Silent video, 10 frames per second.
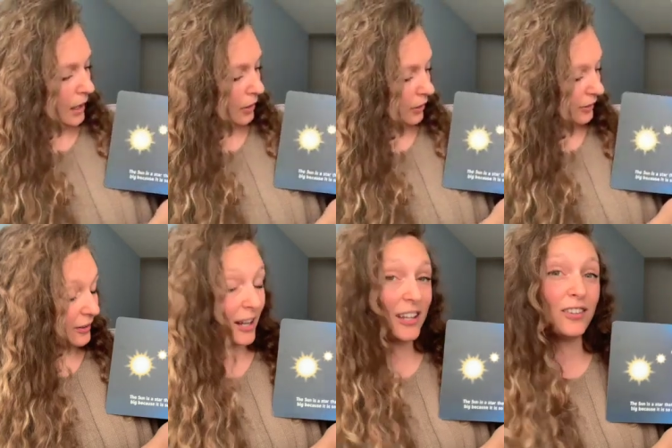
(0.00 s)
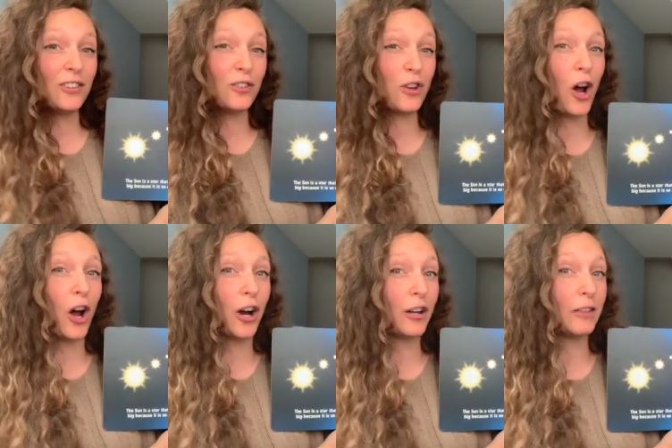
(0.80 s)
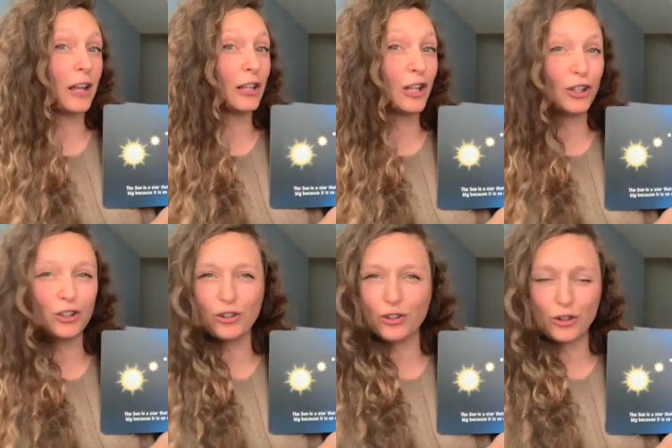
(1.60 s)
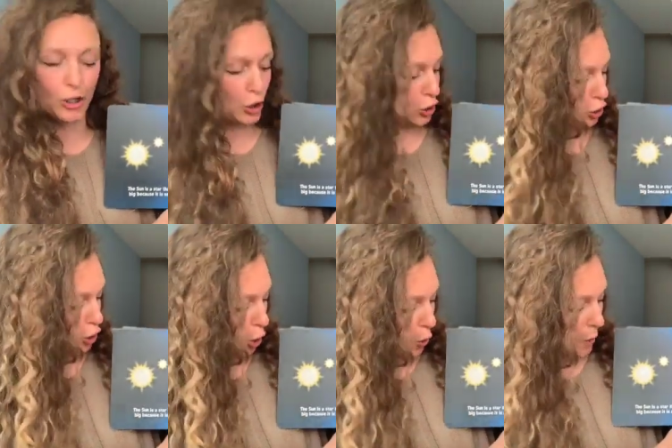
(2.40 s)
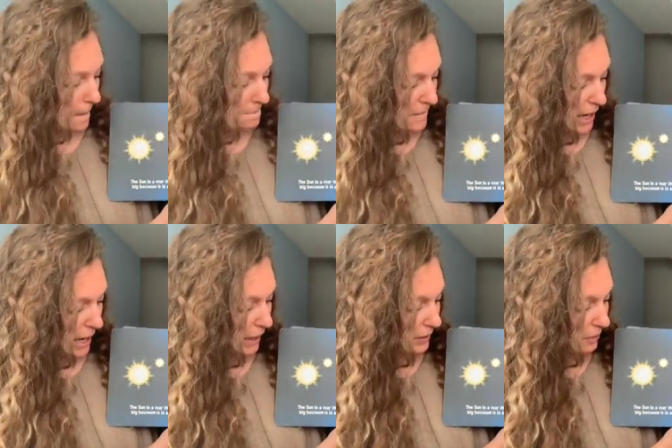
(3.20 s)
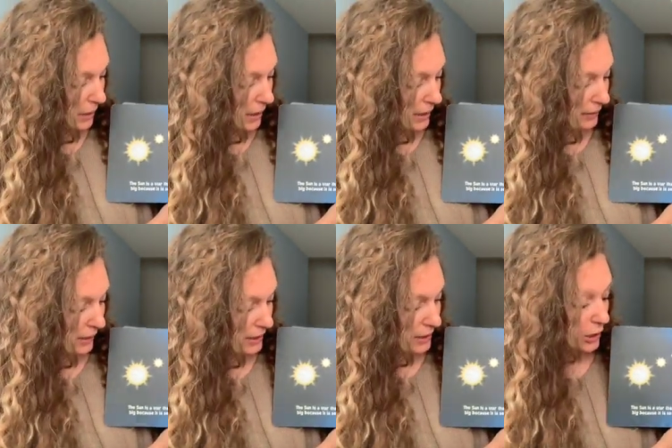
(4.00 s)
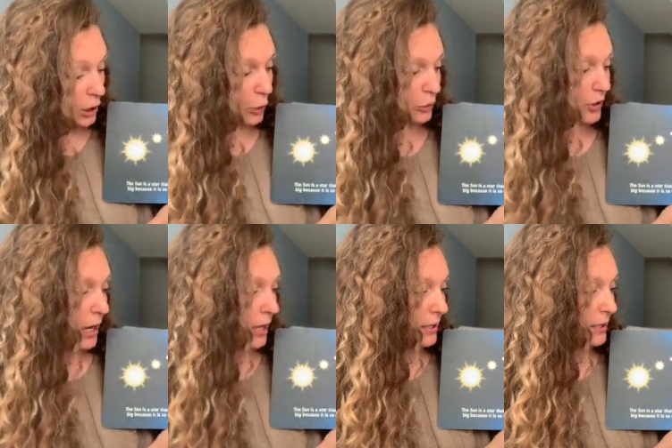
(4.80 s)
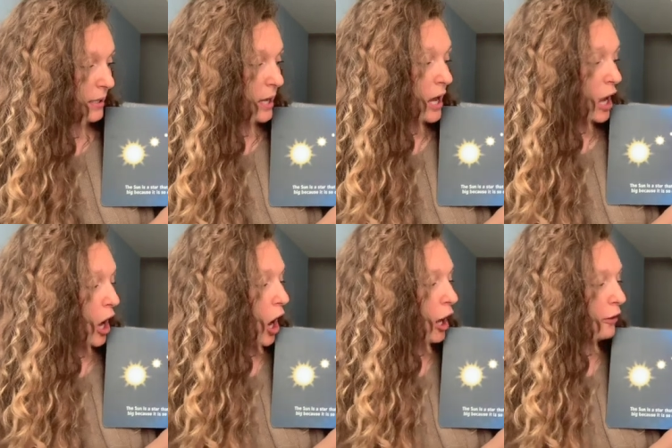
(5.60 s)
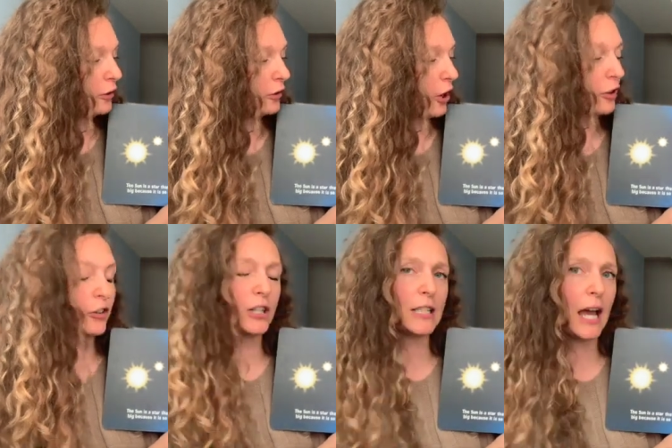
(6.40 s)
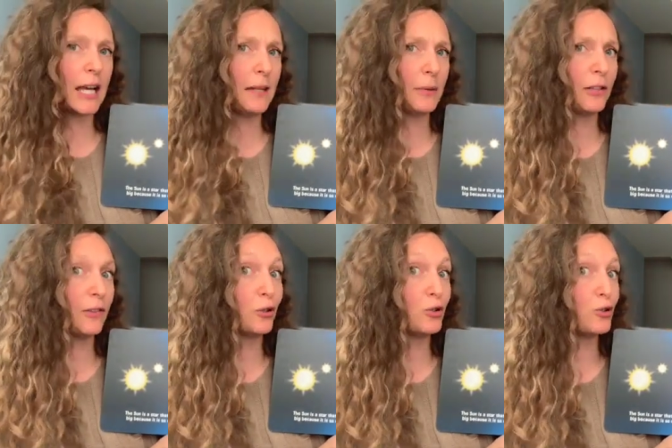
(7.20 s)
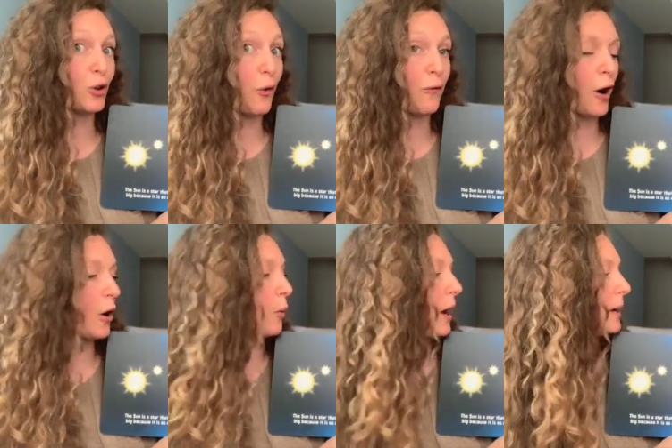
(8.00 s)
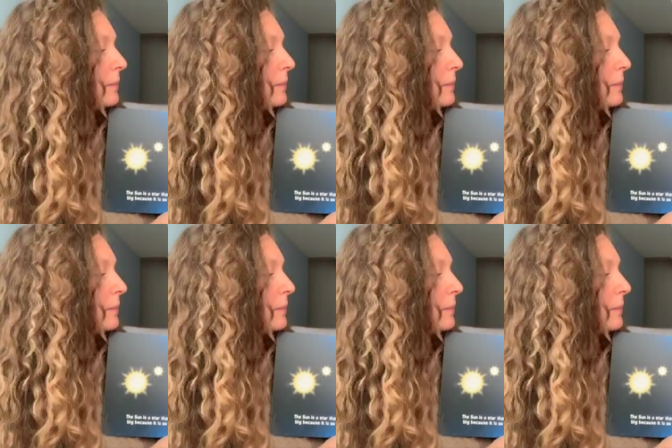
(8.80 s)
The sun is a star that looks so big because it's close to us. Other stars look tiny because they're so far away.